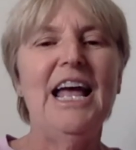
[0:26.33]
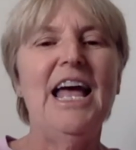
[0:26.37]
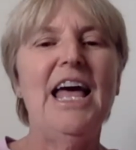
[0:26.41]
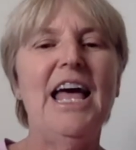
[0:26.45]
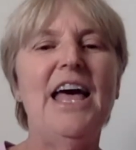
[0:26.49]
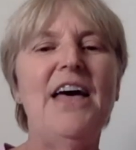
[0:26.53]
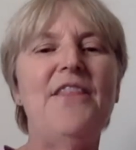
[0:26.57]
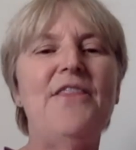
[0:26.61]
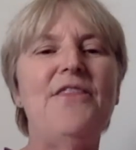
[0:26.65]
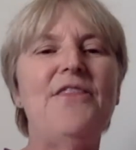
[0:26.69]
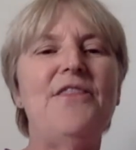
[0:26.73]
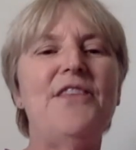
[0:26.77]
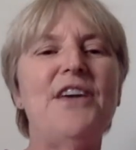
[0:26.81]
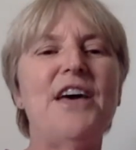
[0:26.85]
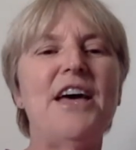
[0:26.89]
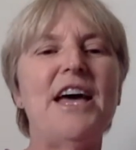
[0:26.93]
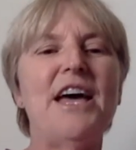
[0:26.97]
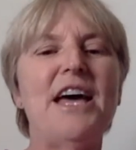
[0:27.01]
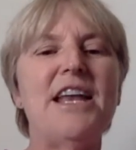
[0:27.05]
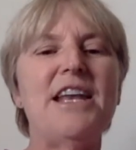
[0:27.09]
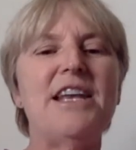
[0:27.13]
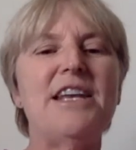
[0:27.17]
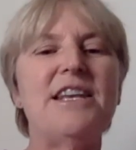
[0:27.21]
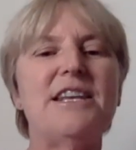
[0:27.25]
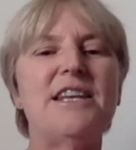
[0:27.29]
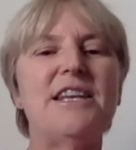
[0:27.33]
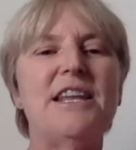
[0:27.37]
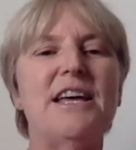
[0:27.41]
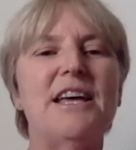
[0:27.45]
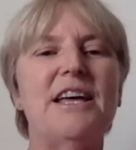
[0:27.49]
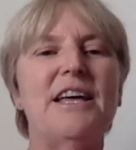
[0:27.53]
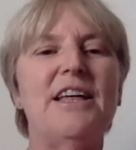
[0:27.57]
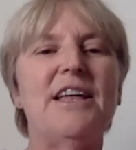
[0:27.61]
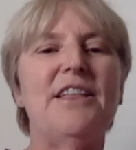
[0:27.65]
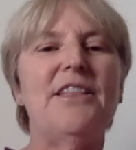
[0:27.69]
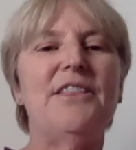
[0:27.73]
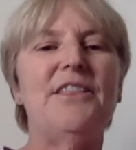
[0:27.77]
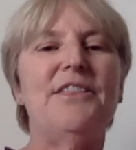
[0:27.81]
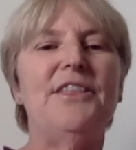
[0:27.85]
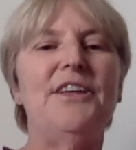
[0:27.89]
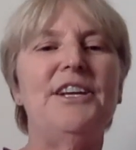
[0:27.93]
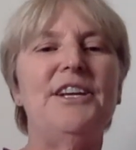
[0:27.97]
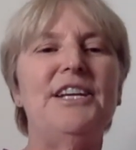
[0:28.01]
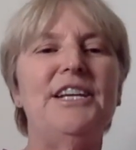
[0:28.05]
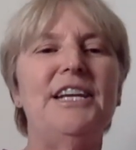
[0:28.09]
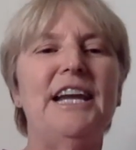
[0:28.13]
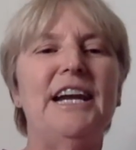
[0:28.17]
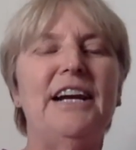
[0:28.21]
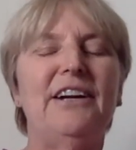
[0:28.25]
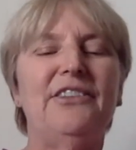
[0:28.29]
And then the
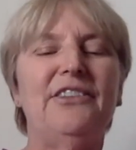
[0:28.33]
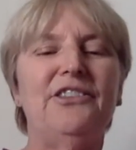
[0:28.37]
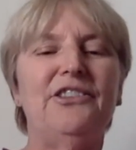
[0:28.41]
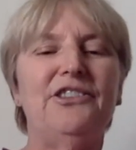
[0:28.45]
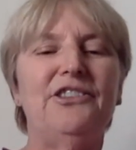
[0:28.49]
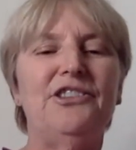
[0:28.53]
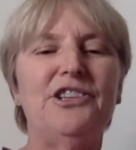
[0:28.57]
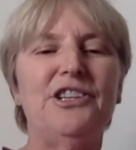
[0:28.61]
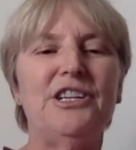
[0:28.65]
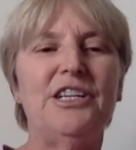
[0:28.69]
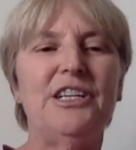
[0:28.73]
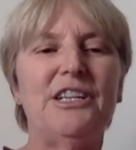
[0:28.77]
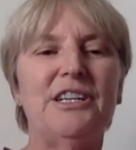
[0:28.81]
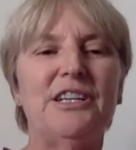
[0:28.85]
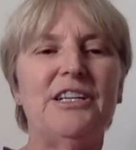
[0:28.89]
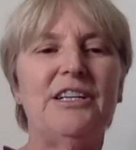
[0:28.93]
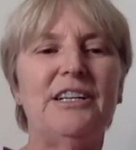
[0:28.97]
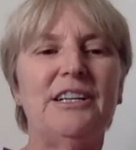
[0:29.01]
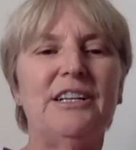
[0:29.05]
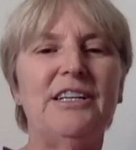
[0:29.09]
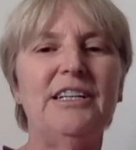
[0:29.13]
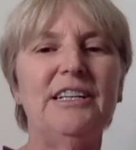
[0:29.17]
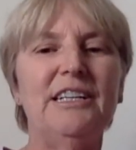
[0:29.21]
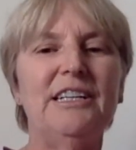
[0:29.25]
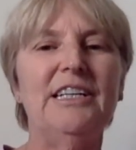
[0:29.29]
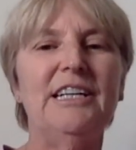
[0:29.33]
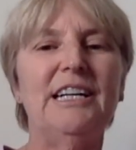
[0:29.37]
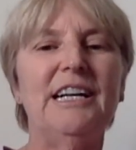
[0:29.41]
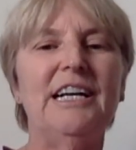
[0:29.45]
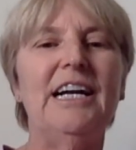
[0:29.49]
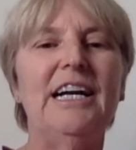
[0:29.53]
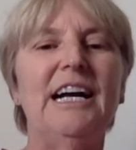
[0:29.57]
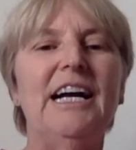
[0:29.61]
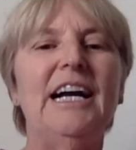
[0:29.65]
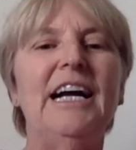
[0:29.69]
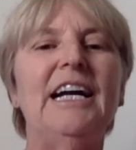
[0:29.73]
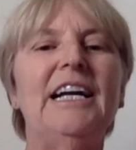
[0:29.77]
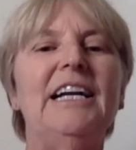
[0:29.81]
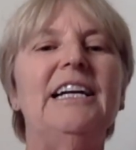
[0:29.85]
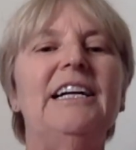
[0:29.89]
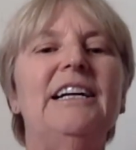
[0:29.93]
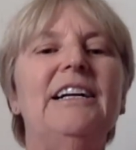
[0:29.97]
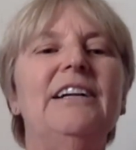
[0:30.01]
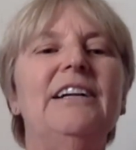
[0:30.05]
next year I